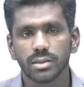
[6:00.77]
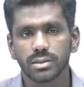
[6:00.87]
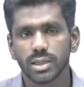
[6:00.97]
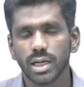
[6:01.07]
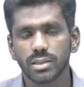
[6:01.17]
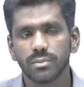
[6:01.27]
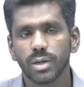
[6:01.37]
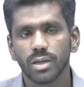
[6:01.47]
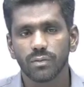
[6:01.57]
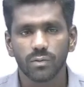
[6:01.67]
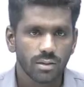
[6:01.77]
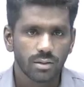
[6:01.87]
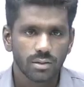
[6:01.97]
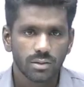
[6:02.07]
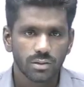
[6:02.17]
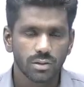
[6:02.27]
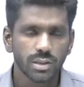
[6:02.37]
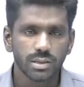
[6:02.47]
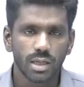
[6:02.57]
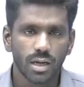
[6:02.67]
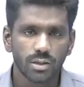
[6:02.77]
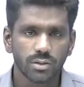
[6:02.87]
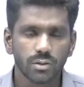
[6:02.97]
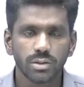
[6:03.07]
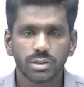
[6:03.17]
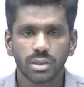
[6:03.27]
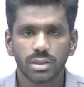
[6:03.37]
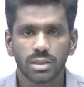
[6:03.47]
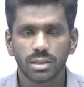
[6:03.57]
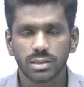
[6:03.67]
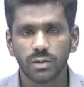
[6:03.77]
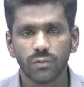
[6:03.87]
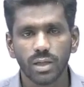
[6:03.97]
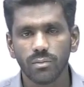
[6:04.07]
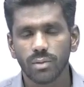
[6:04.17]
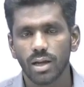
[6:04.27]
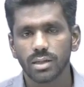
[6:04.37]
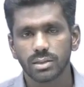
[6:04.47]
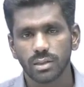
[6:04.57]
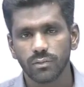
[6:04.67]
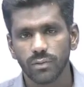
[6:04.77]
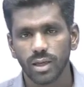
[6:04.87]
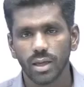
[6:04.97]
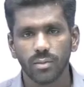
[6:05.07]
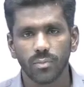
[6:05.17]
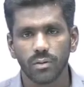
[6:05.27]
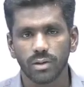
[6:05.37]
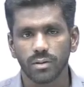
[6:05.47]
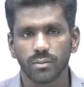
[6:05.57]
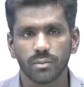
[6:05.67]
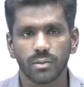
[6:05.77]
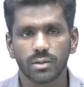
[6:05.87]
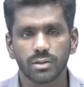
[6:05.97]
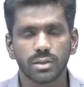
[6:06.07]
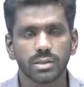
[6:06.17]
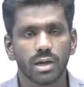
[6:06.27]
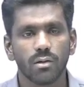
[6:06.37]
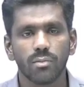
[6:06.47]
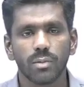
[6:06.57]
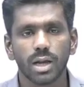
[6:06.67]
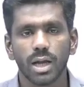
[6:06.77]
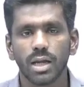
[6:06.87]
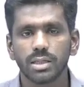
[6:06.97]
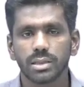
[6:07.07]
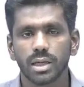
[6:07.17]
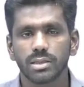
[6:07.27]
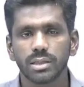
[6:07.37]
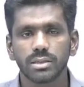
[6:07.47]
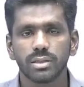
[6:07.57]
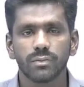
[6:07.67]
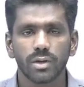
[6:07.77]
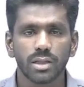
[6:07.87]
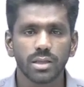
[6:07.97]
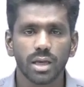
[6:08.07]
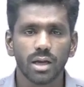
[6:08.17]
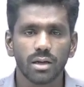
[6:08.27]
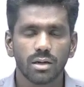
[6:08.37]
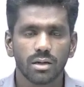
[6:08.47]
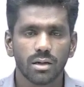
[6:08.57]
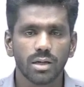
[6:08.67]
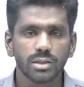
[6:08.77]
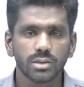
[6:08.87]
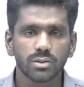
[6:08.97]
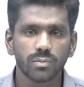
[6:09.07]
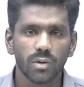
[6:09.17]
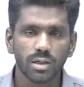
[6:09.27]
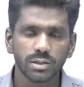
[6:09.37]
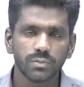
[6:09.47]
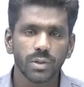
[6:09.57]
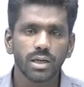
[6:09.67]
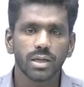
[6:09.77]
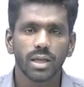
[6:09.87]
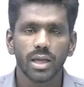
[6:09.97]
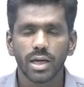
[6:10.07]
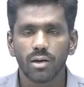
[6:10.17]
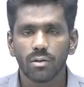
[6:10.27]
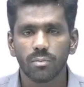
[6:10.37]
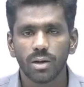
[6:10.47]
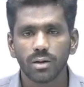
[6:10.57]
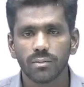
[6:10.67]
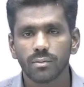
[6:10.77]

ChatGPT four. So this underscores the shifting balance of A I power. So this development highlights the urgency for India not just to participate in A I development